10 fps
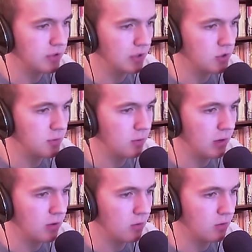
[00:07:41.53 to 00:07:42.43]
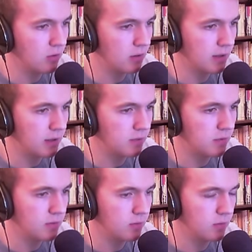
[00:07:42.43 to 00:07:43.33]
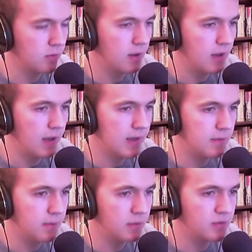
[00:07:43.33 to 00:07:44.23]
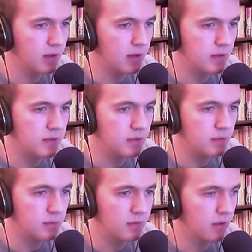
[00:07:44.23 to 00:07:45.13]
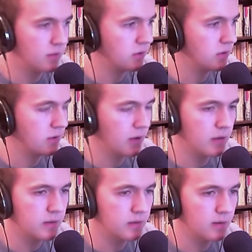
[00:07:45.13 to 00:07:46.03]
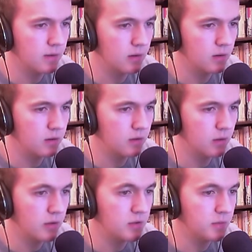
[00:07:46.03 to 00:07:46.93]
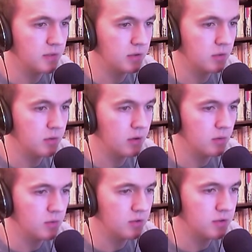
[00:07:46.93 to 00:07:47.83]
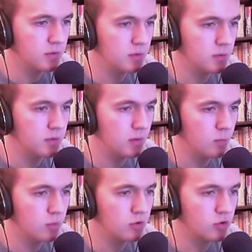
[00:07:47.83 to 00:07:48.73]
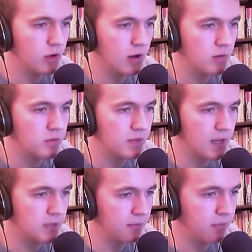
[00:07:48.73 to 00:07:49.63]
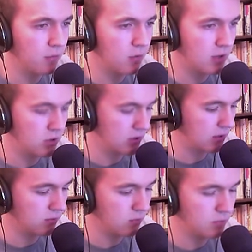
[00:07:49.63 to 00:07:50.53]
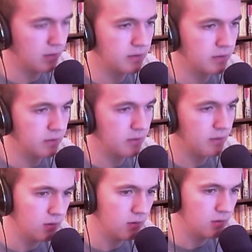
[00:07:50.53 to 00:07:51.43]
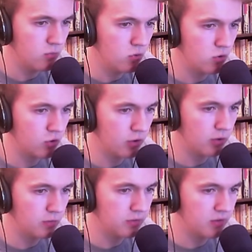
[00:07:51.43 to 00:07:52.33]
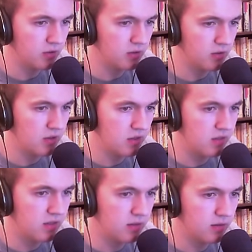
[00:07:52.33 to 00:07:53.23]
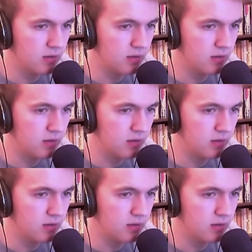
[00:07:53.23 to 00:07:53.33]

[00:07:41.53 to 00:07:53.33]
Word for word: can actually be quite long. Okay, that's quite useful. And then both sides, both the other two sides, I used my steel. We just use wooden triangles as before. Actually, that's in the wrong place. And more triangles underneath.